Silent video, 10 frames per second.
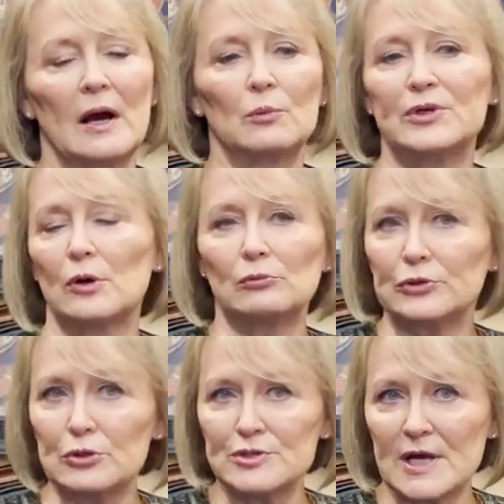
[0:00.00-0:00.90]
We don't
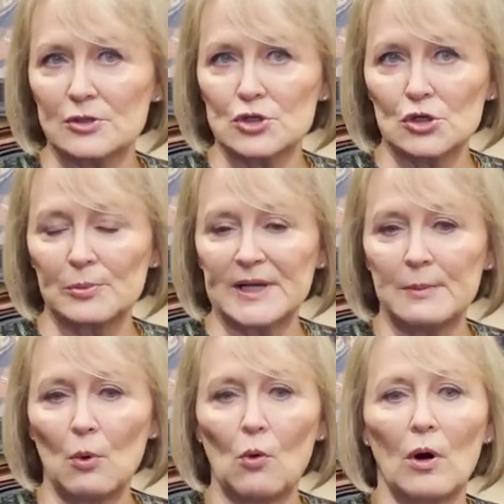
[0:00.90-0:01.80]
use that term
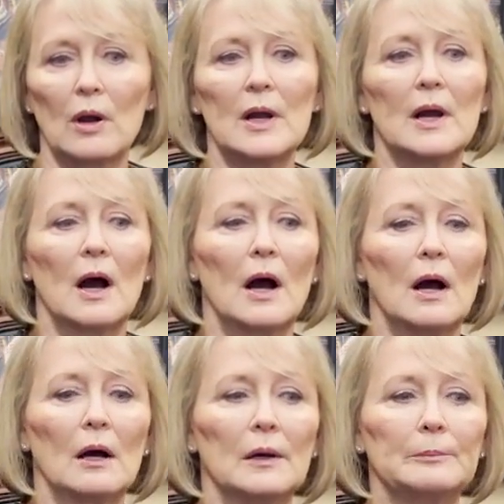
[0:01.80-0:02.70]
anymore,
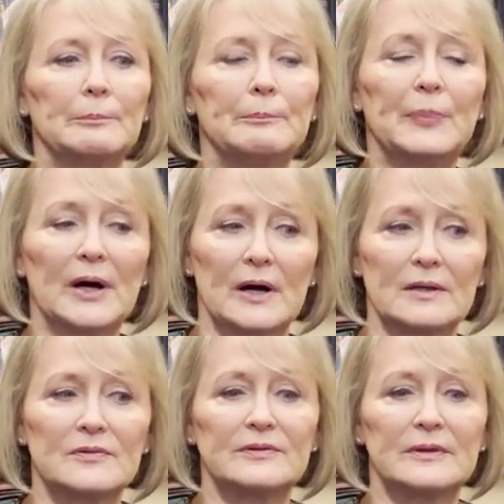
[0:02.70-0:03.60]

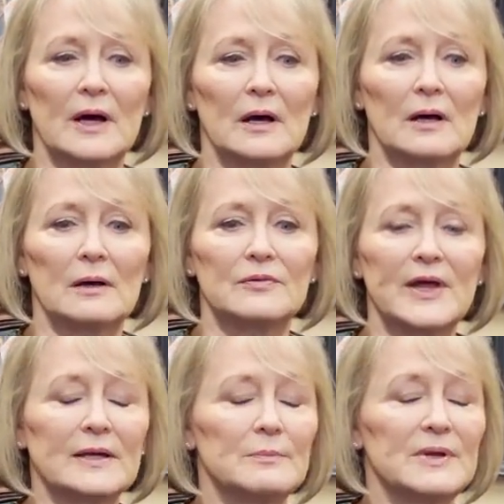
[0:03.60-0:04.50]
but
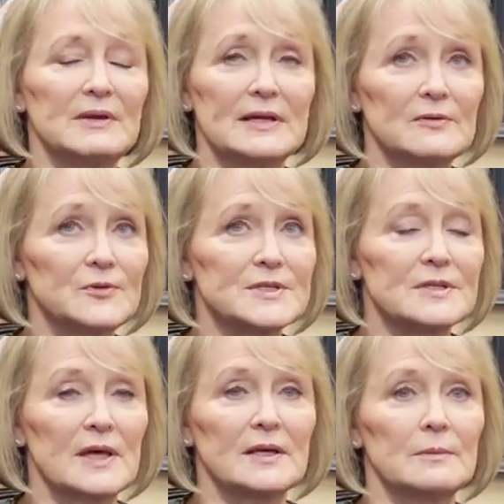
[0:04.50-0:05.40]
they can be
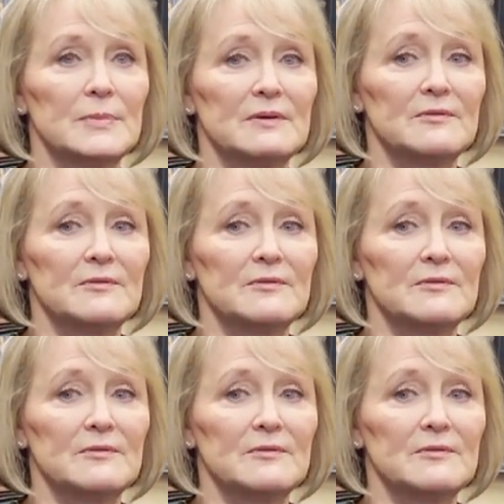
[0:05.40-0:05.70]
gifted, they can be